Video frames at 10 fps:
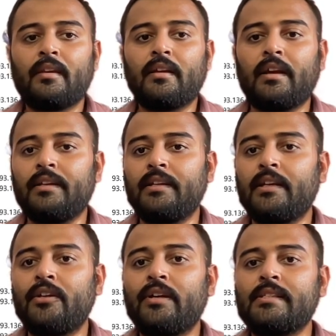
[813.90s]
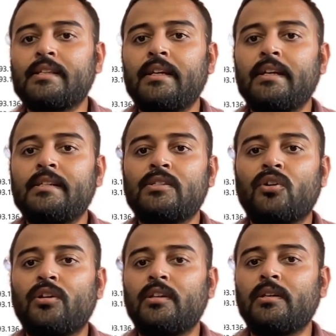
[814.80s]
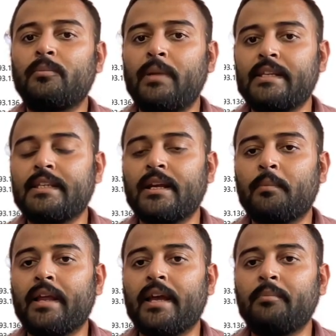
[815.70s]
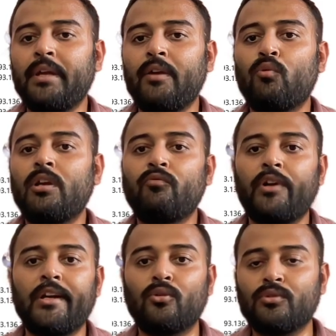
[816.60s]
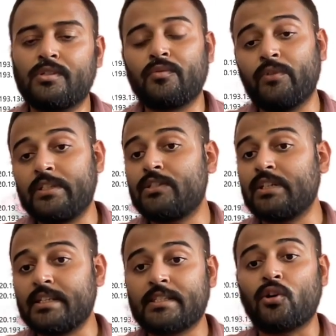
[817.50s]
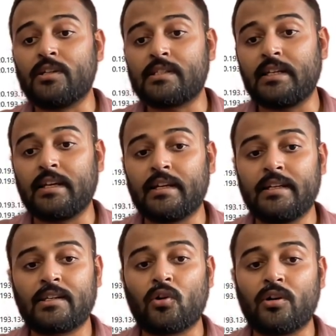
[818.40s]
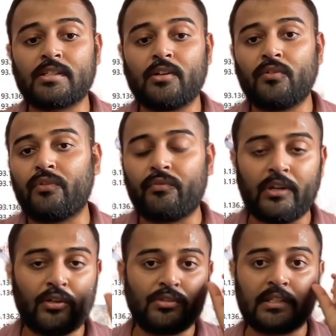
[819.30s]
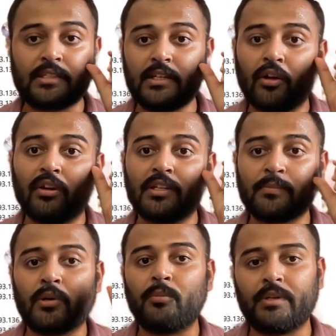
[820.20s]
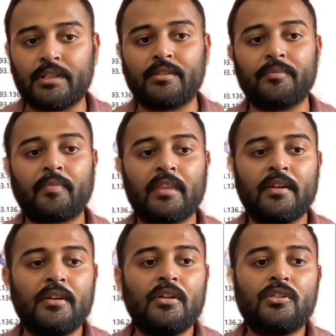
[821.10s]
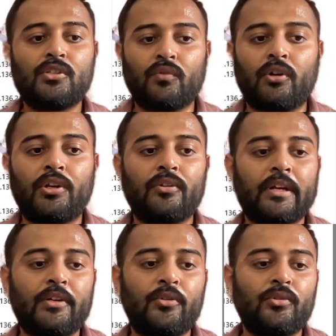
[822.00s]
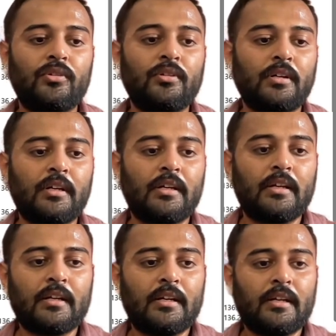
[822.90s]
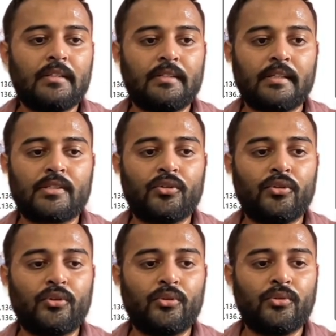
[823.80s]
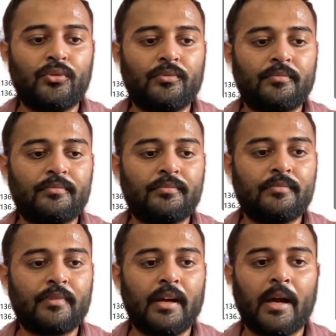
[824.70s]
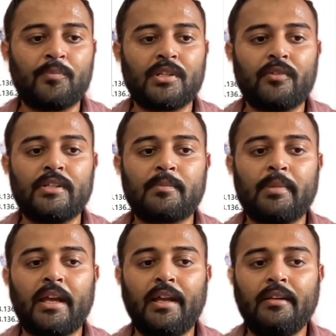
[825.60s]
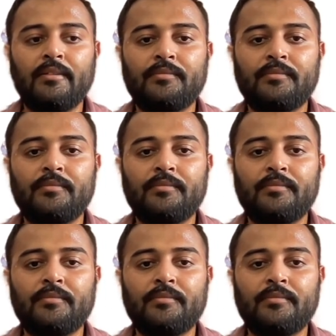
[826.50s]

and here you can see it's on the basic plan B1 Windows, which is costly. It costs around $50 to $60 per month. So what you can do, just go to app service plan,